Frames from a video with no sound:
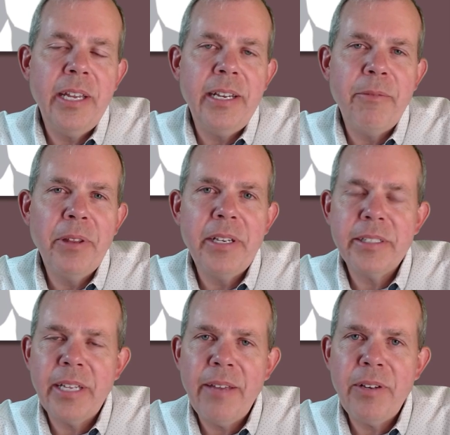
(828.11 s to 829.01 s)
And he really
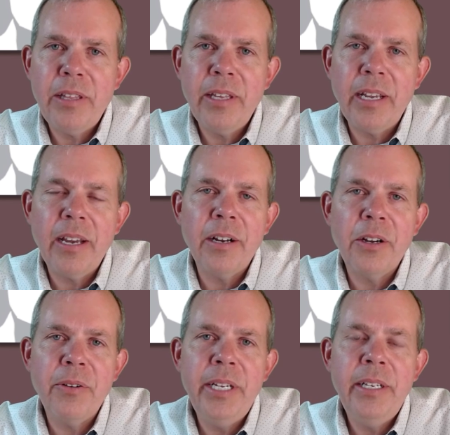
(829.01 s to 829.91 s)
doesn't have anything
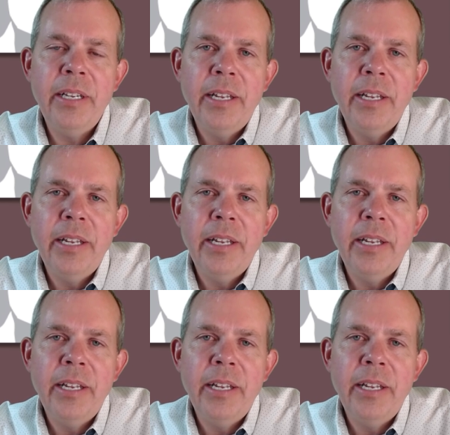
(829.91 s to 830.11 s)
concrete.